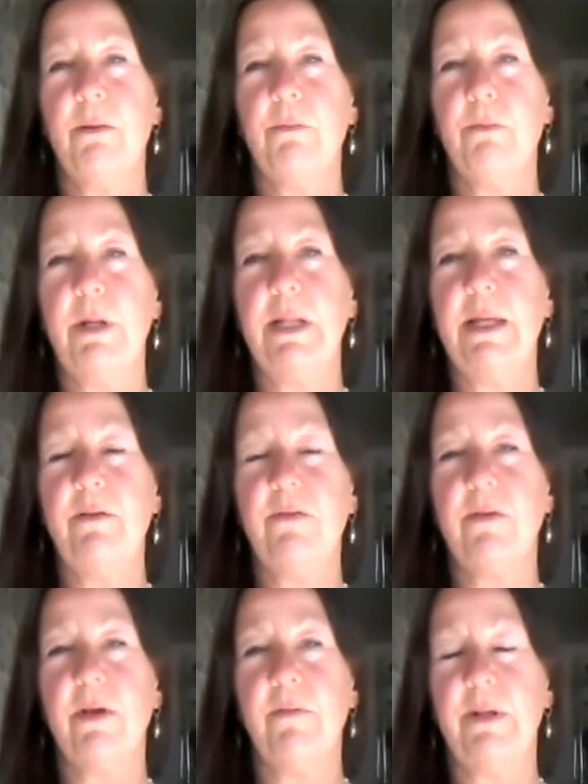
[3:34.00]

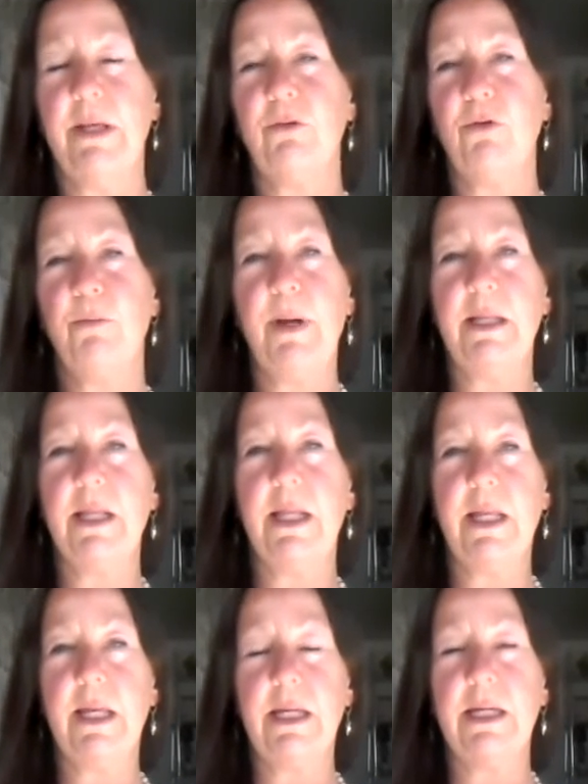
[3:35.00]
release of
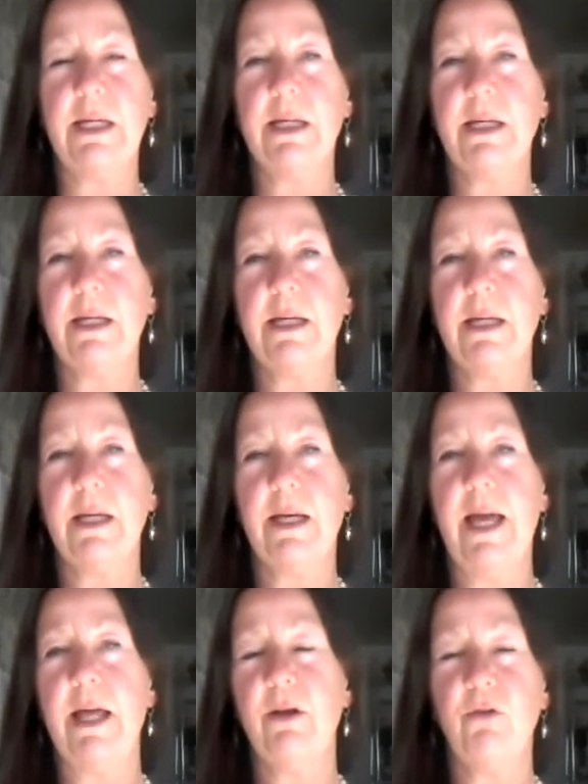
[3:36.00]
electromagnetic
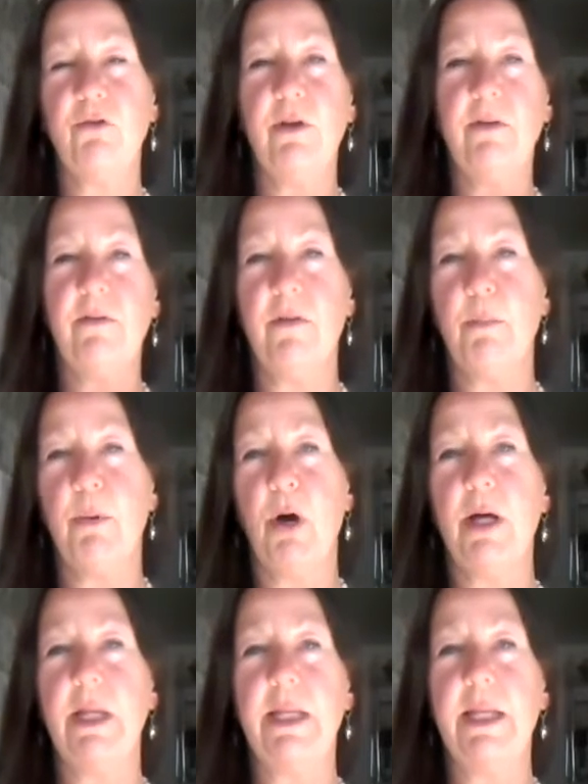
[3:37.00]
energies in the
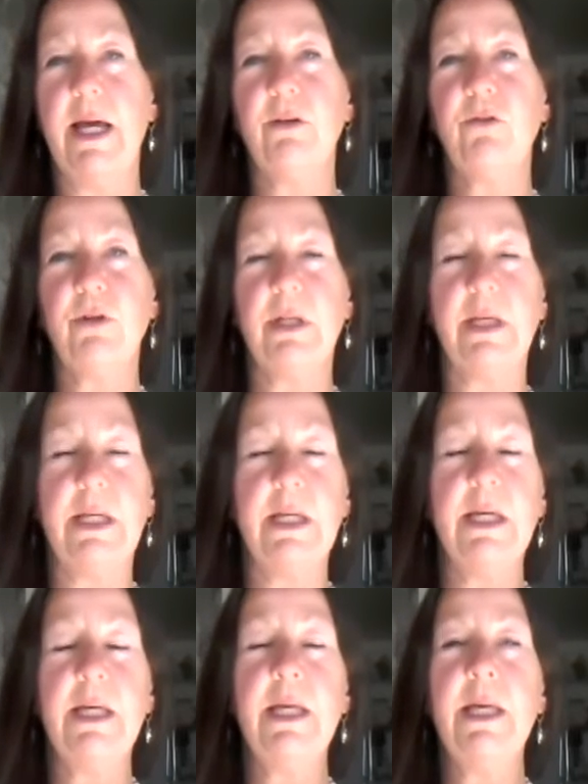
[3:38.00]
body naturally.
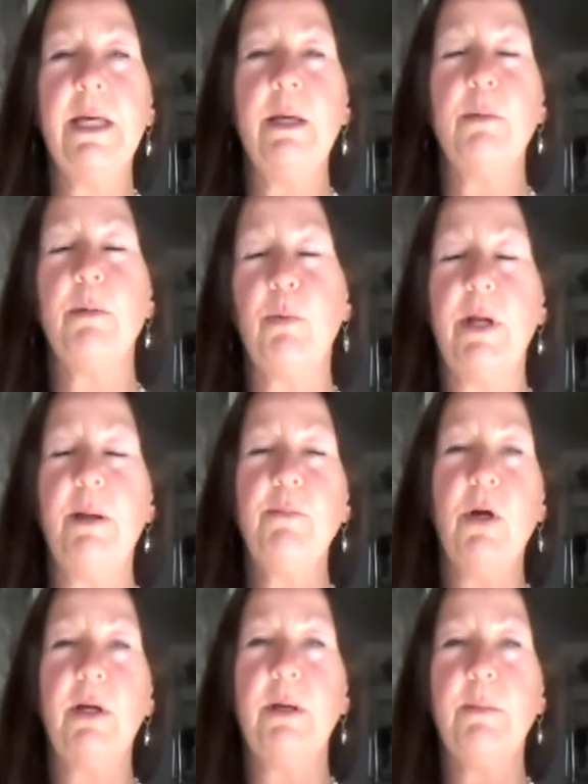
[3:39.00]
But what I'm
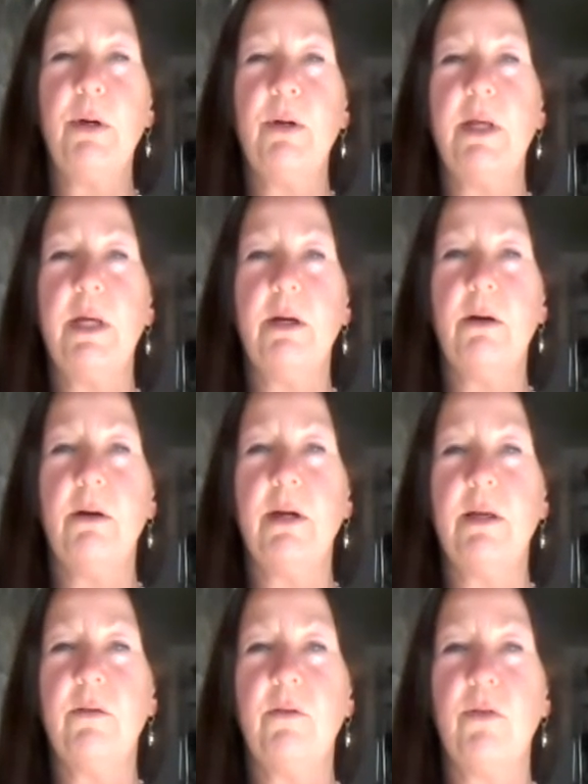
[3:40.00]
talking about here
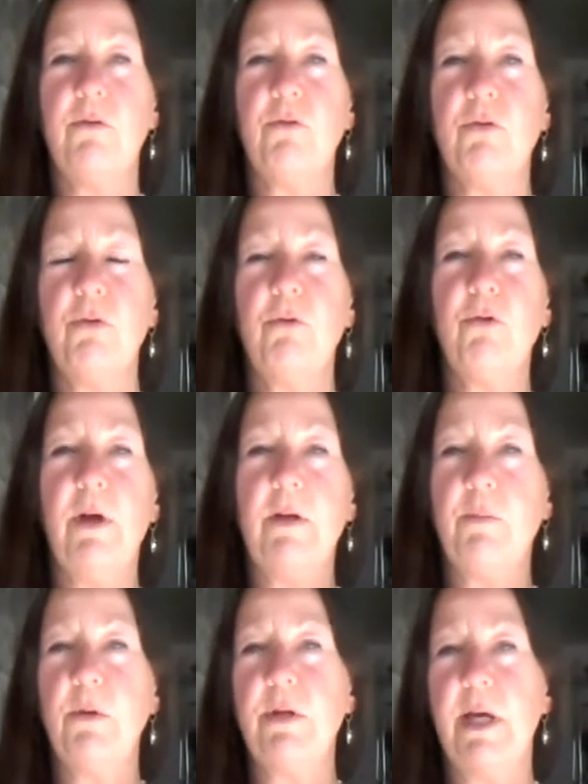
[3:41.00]
is the true
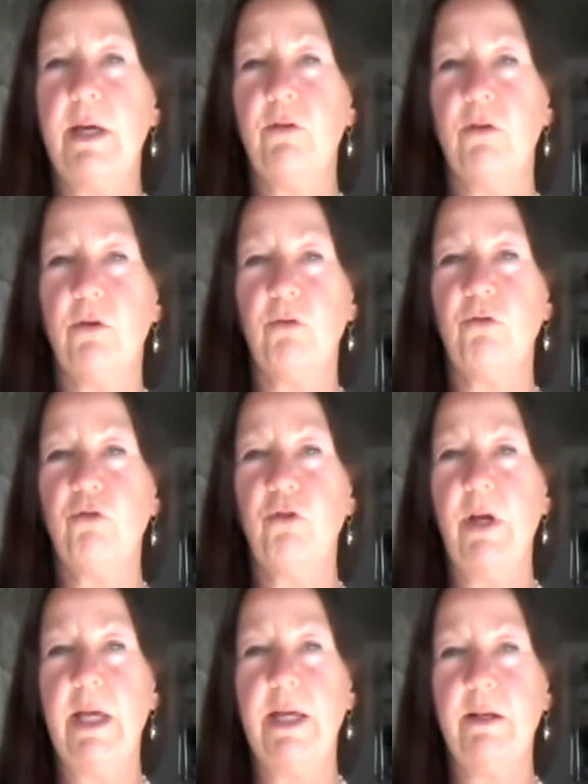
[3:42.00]
transmutation of
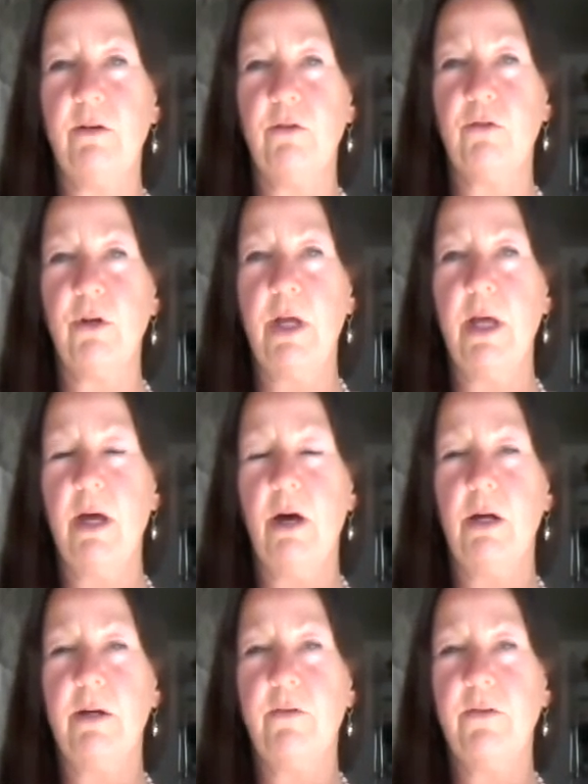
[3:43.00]
change
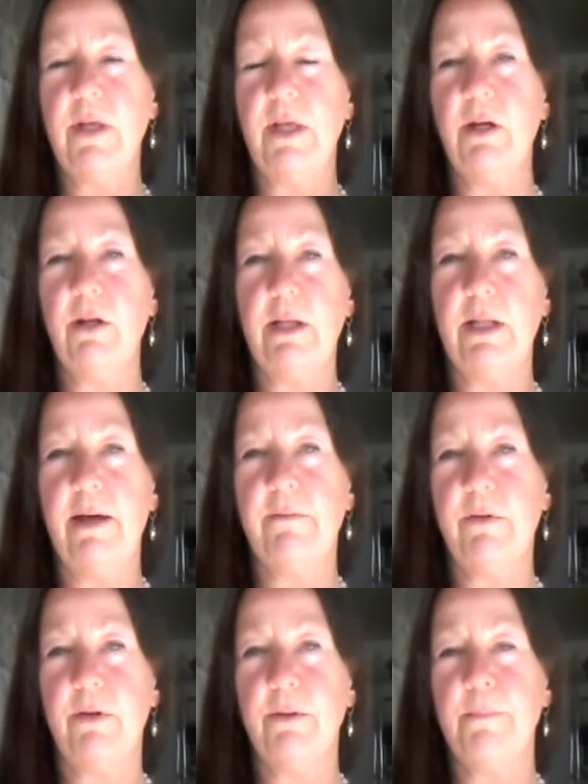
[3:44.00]
on a cellular
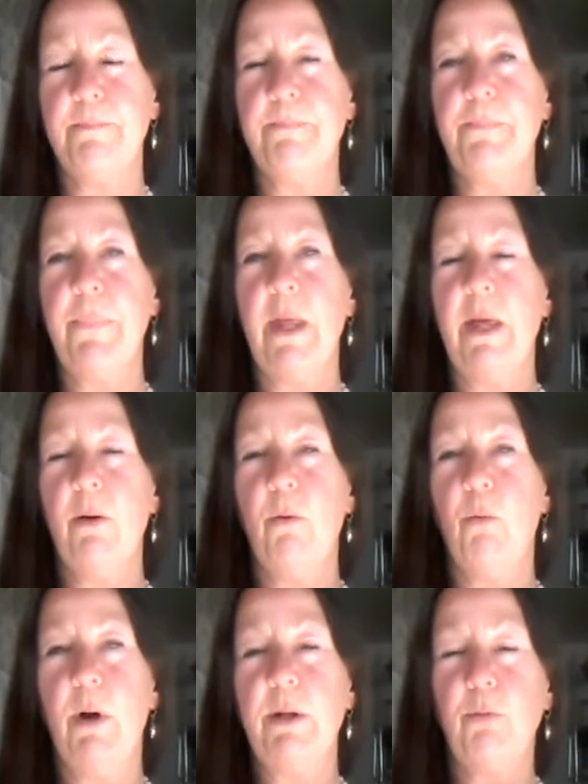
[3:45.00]
level,
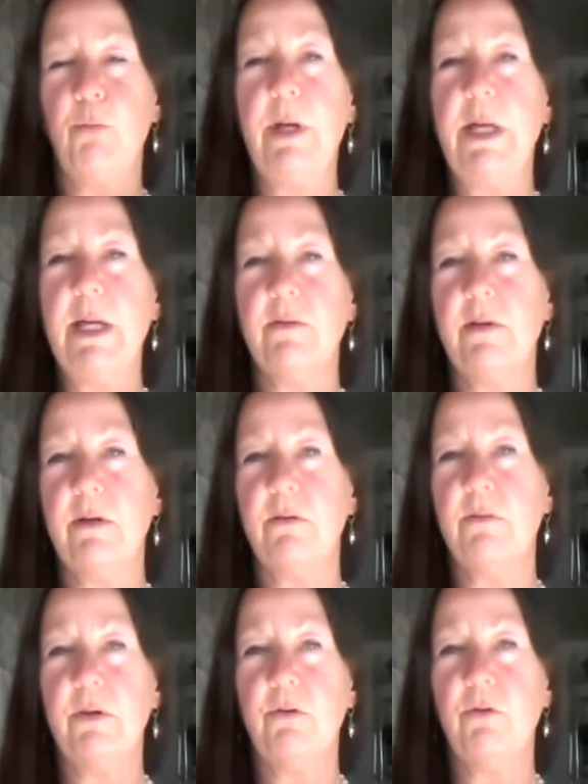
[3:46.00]
what we as
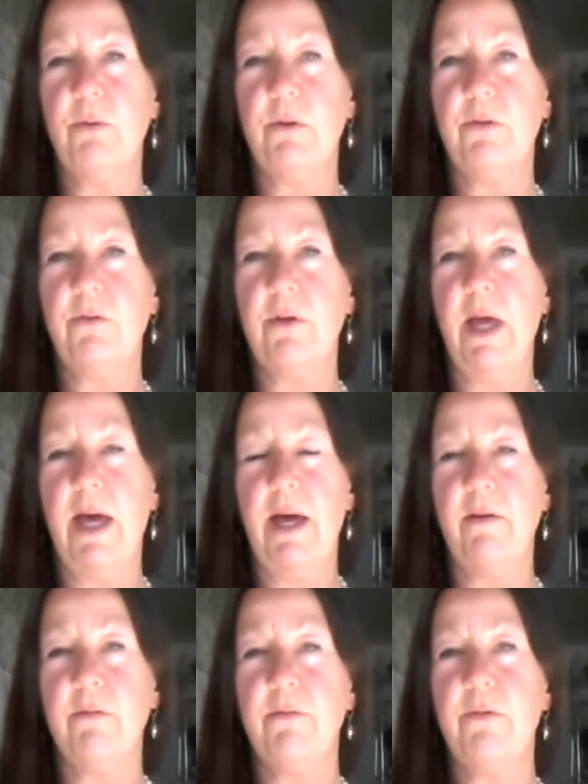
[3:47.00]
individuals
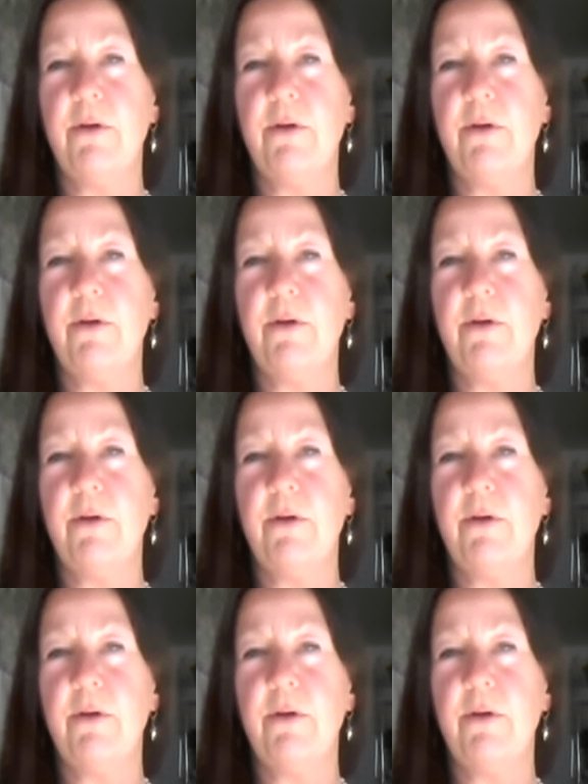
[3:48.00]
have